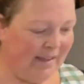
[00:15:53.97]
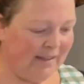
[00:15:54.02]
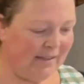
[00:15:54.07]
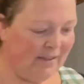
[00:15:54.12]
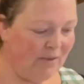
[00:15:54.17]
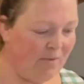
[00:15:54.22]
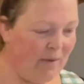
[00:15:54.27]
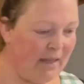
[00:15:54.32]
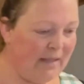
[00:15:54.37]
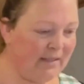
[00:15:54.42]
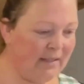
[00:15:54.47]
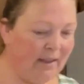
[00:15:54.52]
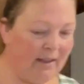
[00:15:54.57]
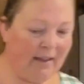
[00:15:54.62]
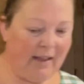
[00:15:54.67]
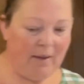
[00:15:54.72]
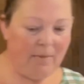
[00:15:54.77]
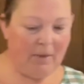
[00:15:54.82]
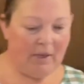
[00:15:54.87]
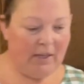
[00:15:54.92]
So
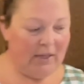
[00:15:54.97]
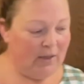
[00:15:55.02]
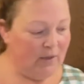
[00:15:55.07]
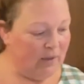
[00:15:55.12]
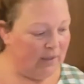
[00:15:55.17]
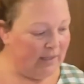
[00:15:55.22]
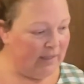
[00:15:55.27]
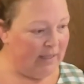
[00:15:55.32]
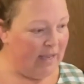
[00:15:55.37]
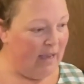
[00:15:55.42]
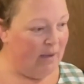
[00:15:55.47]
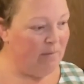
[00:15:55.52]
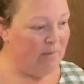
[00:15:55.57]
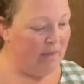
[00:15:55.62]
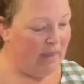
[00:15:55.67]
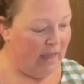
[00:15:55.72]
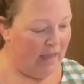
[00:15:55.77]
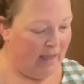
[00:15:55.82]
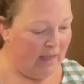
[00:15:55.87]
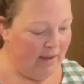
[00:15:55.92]
basically I'm gonna do the same
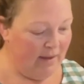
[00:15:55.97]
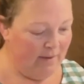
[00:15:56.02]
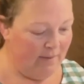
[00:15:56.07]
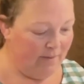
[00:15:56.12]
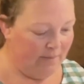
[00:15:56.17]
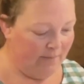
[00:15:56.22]
thing.